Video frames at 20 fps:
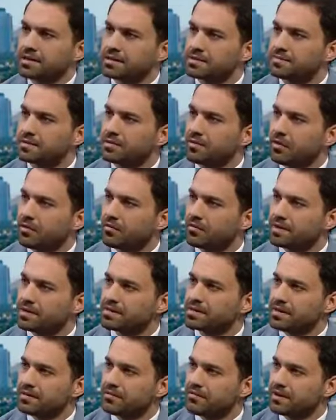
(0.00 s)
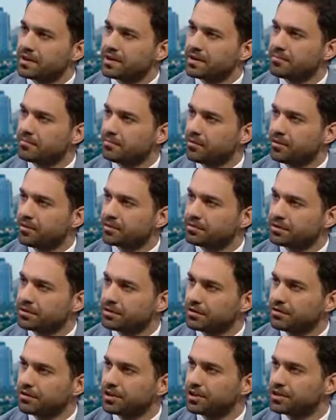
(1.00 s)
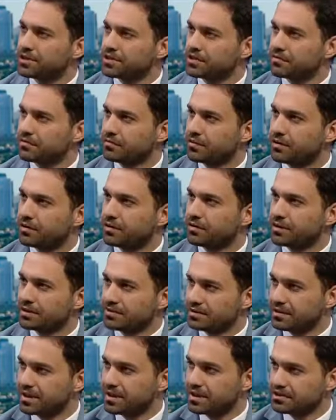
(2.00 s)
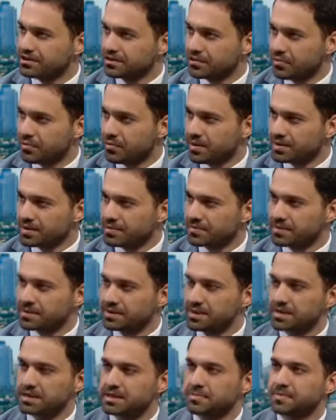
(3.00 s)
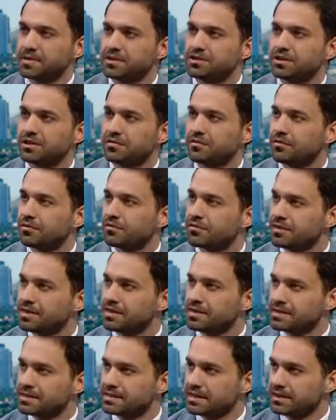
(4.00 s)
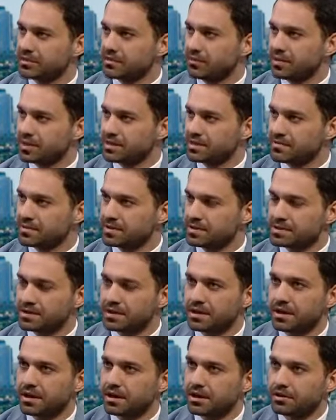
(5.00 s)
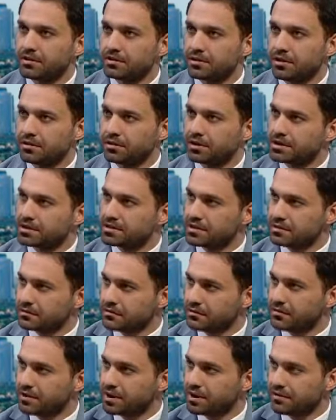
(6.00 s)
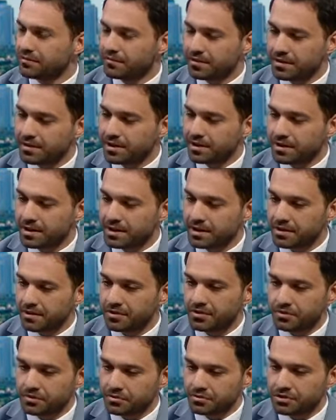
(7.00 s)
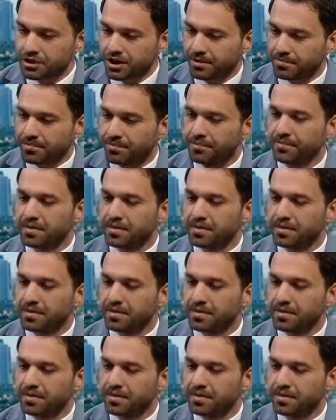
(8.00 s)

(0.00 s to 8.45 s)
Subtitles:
has been always a very important location for the international investments, especially for real estate investments. Turkey is doing a really good job.